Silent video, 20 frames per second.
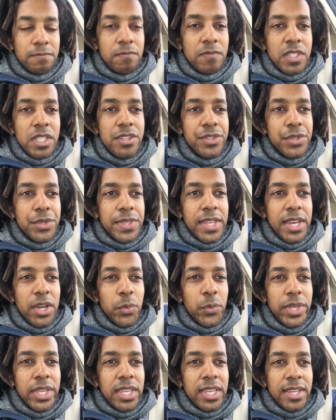so that
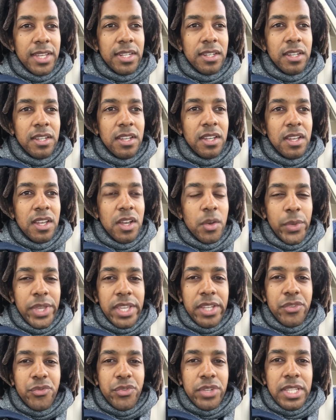we can
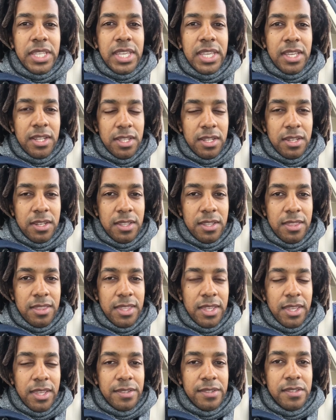really get into
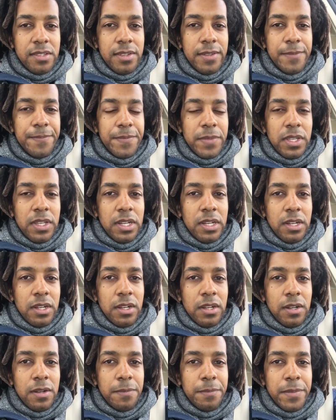things
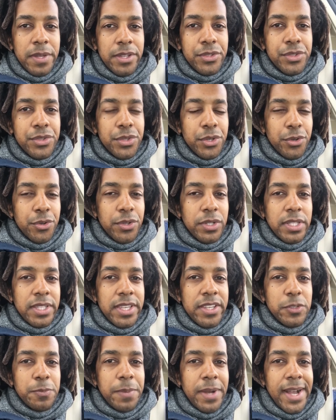as
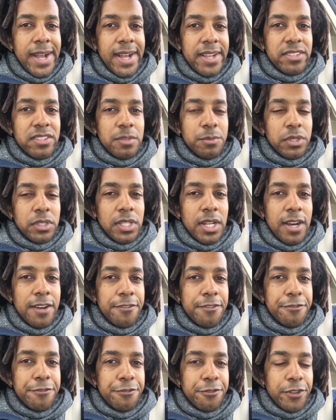thoroughly as possible
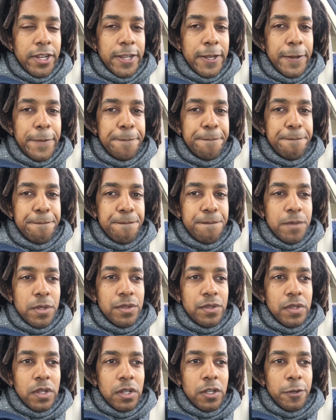up front.
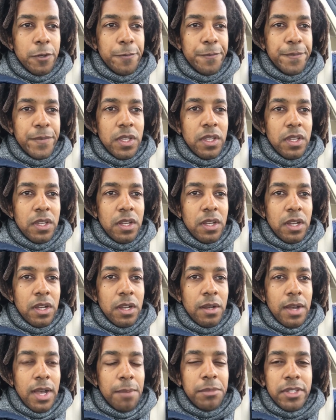So
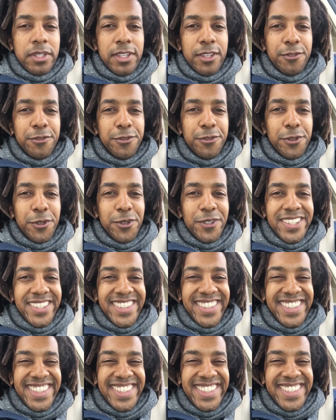I'm looking forward
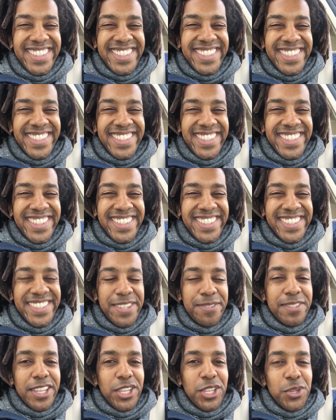to this. It
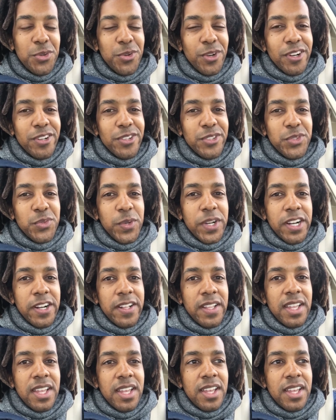seems like you are as
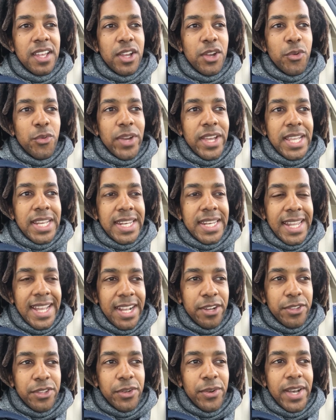well. Right
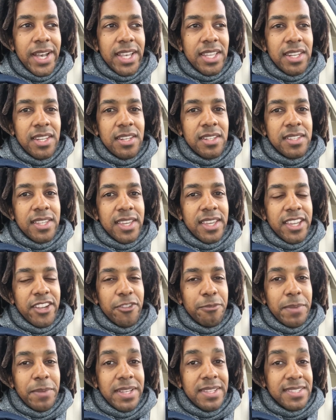now, though, I need to take care
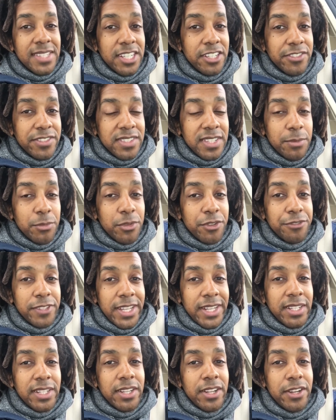of myself because I'm
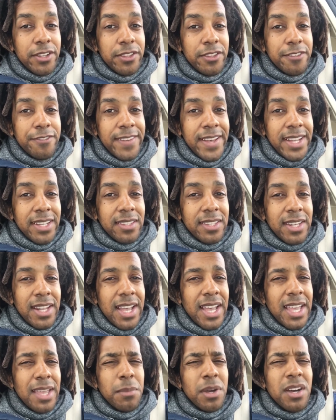reflecting on the fact that
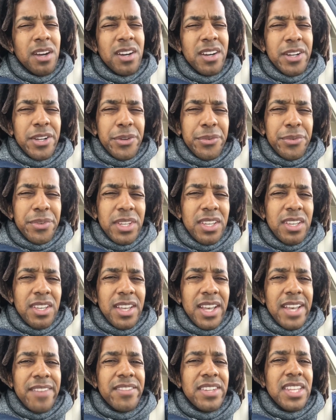I am
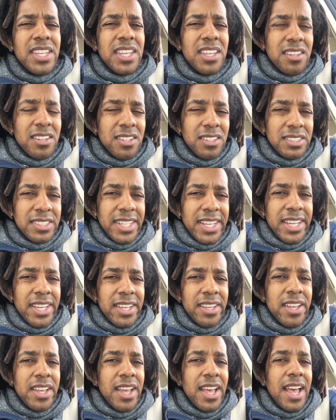hungry. I haven't eaten all
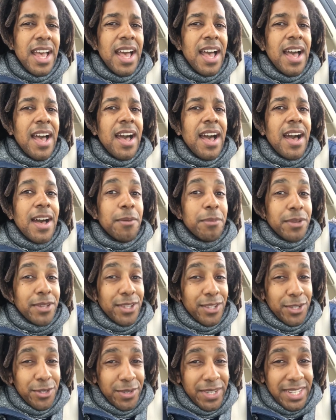day. I'm going
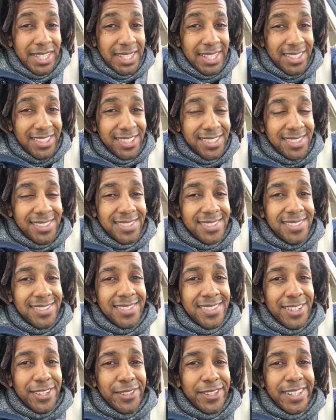to go get lunch.
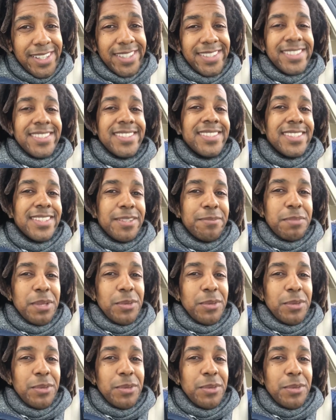All right. Be